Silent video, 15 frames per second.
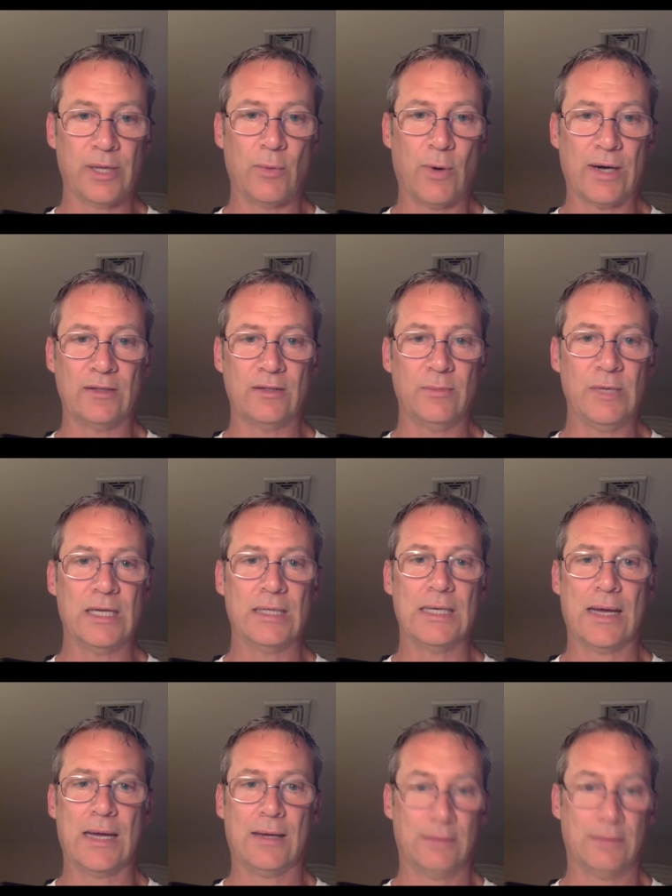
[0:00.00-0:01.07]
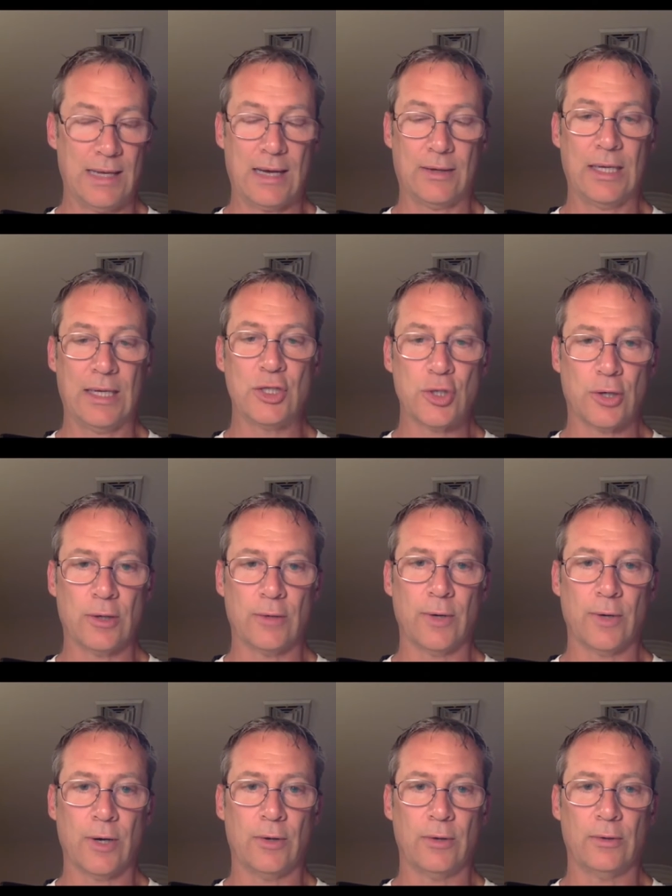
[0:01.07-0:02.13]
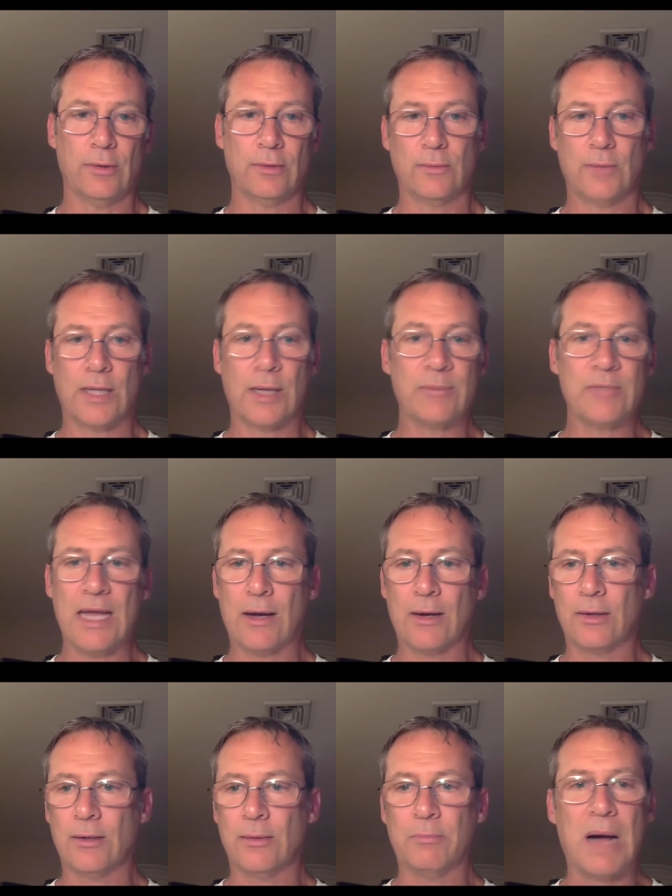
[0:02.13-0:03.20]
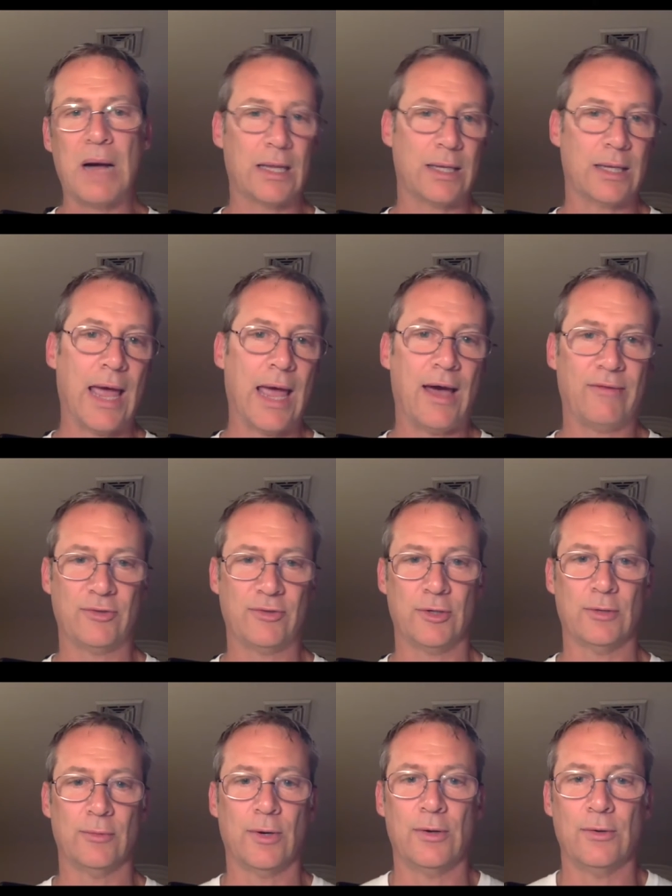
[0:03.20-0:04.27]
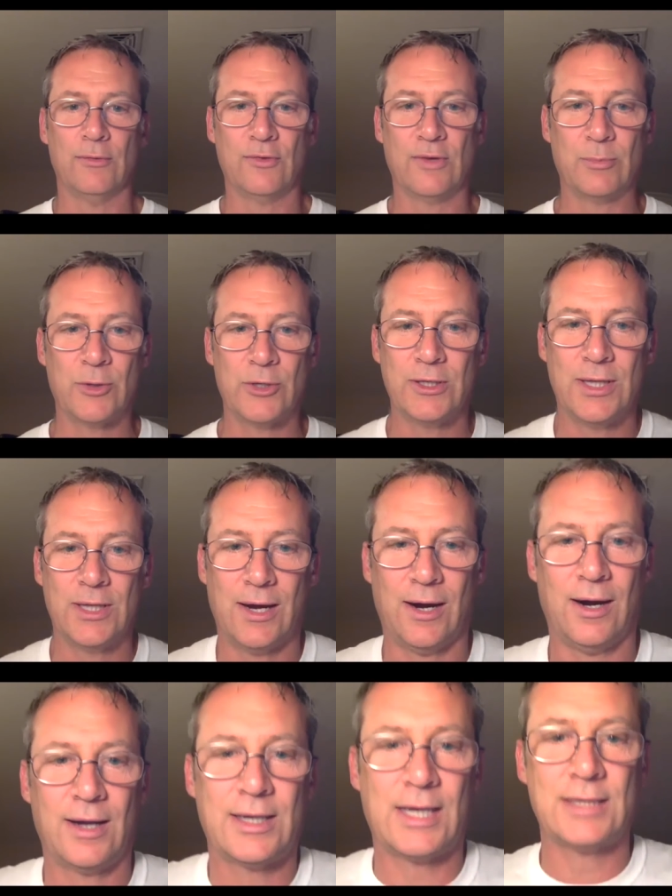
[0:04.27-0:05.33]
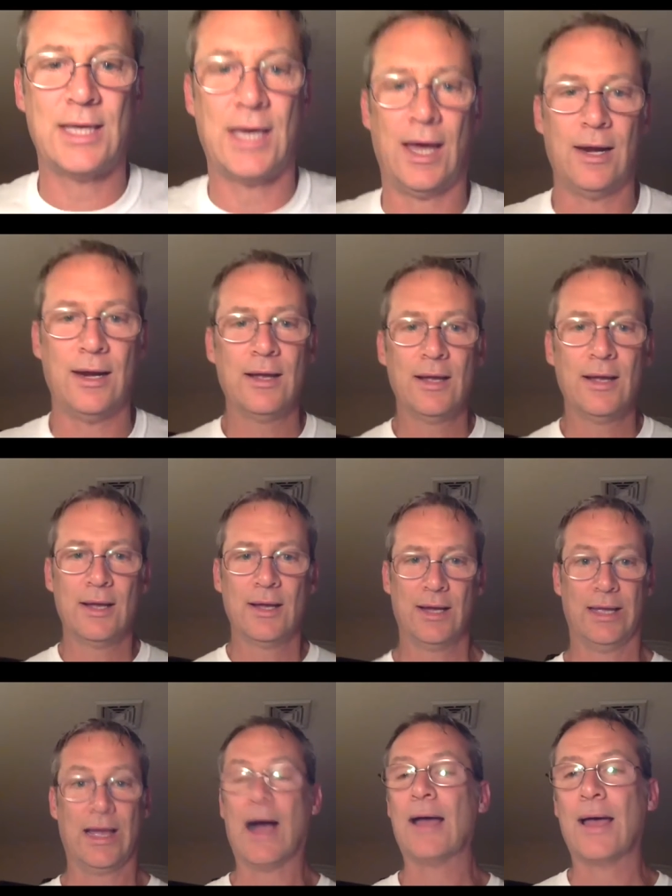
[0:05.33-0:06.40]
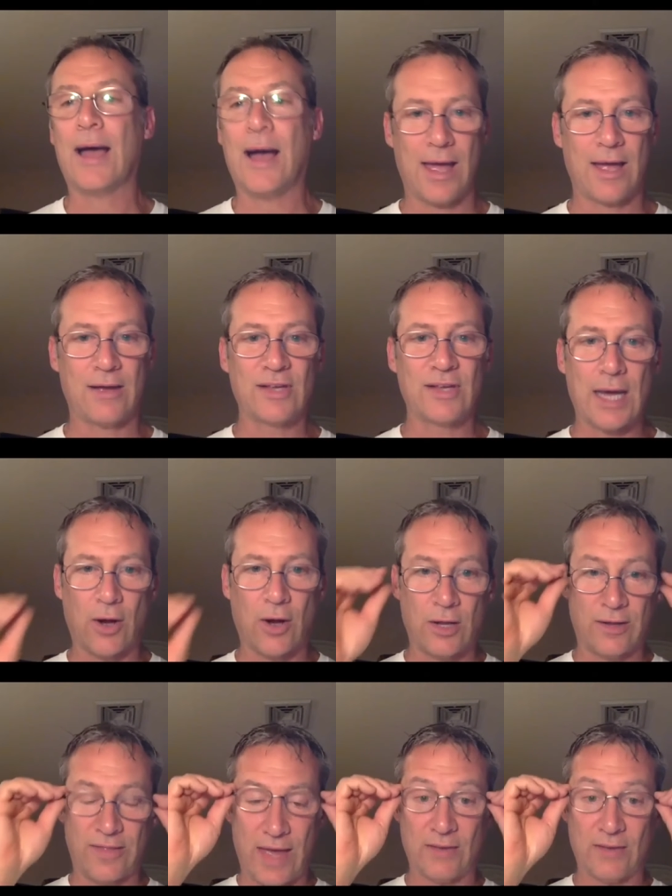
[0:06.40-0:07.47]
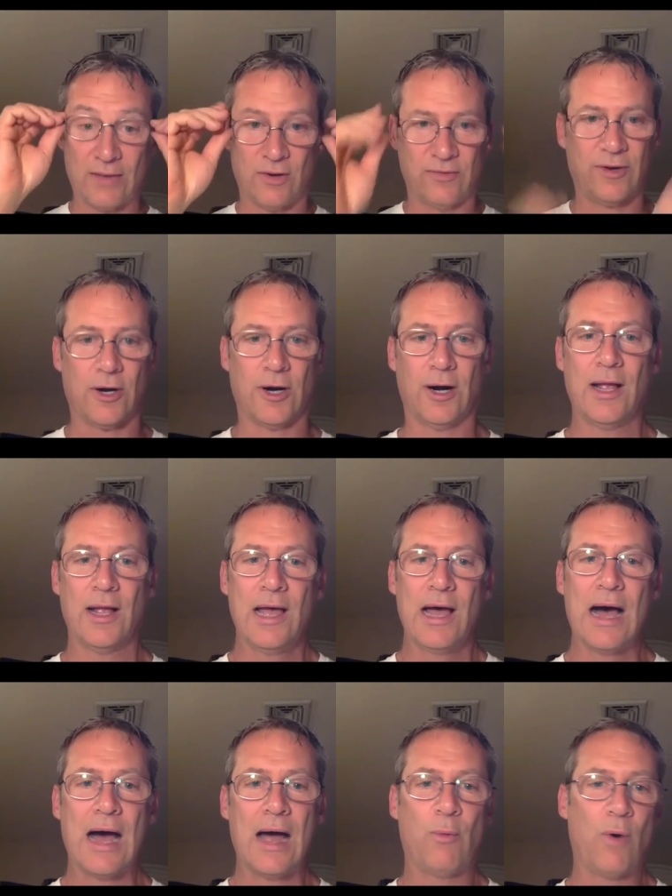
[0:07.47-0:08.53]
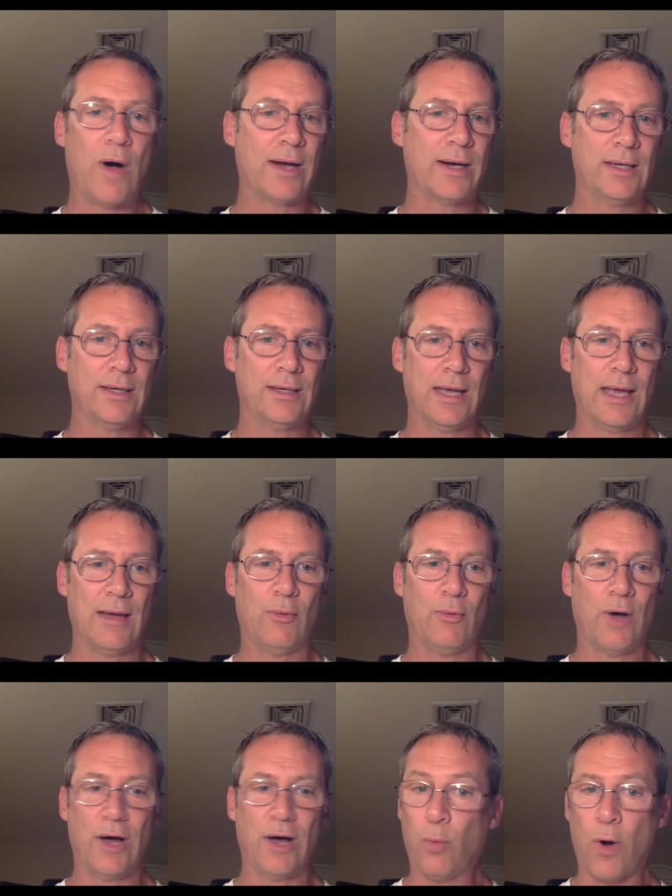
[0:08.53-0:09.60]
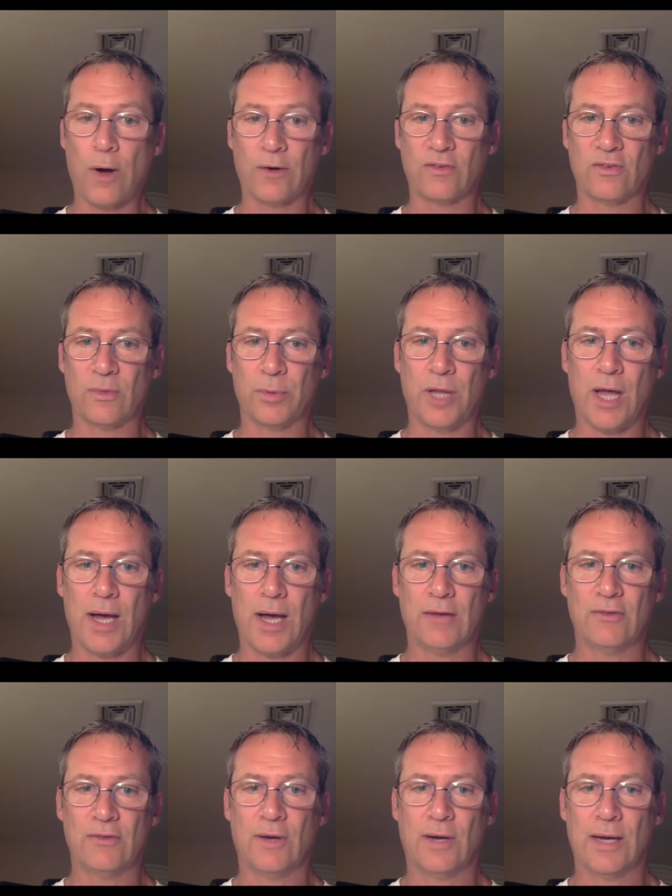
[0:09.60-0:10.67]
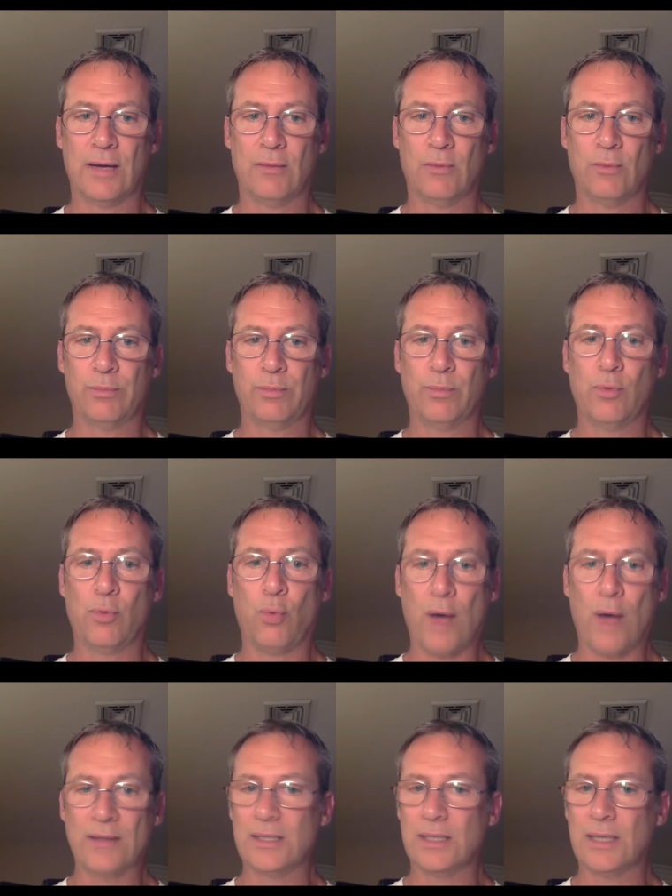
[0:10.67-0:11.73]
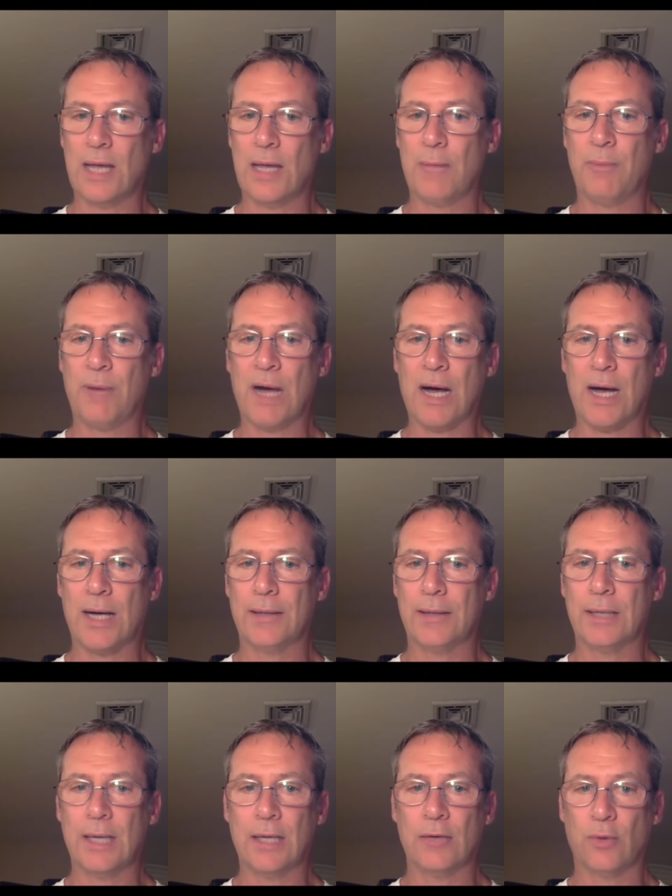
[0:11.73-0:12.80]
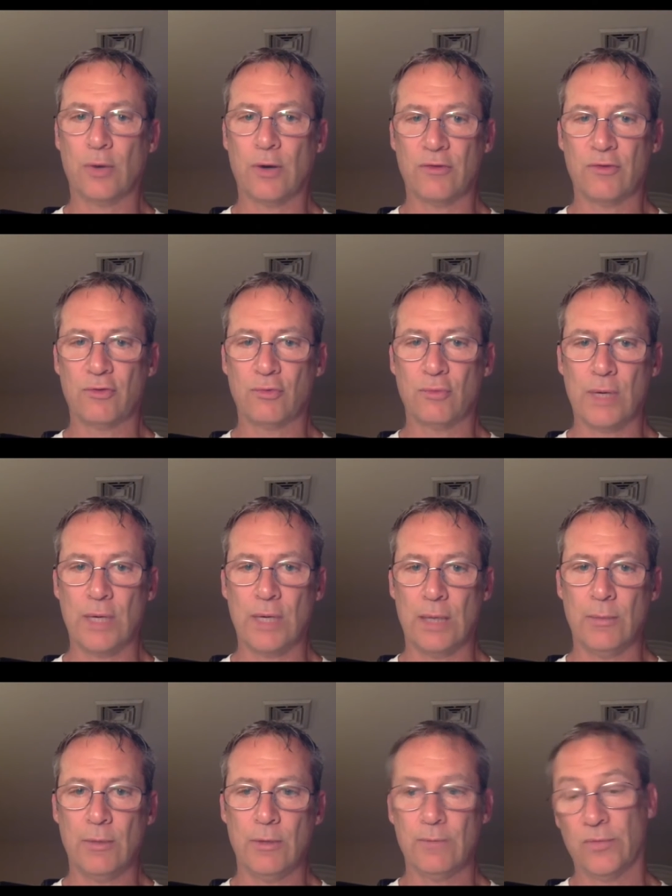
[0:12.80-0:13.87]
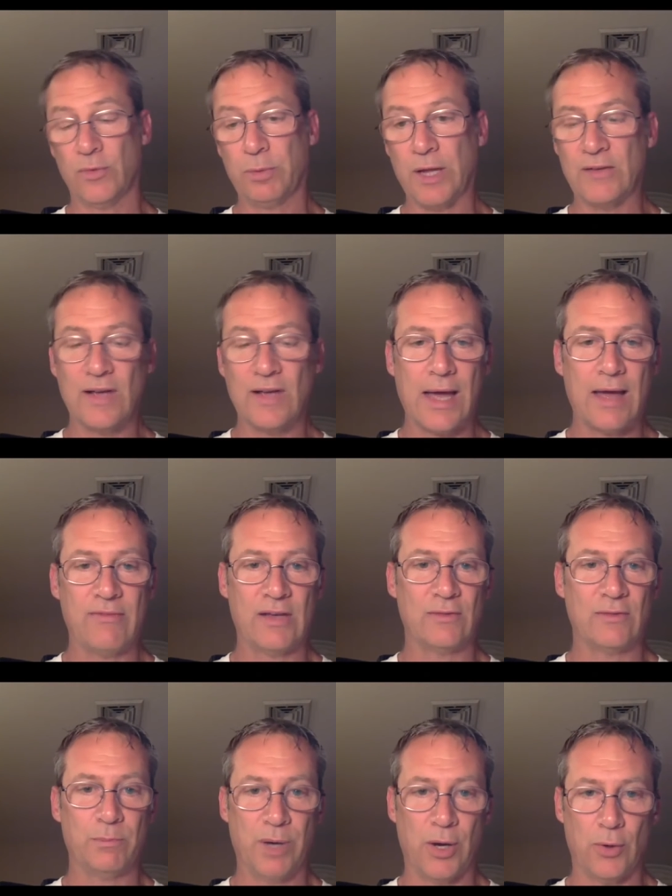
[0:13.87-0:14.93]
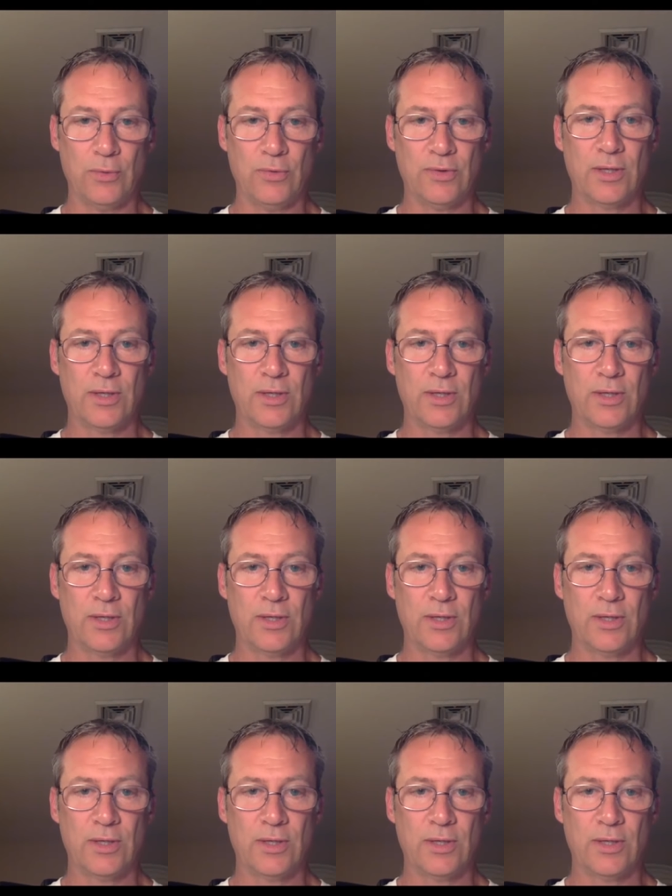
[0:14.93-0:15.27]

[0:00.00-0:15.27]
want it to be down a dirt road. Well, I'm down a 1.5 mile dirt road, so I'm good there. I got that. I actually got all of that so far. I wanted a water supply, so I wanted a pond and or a stream. The place I have has both.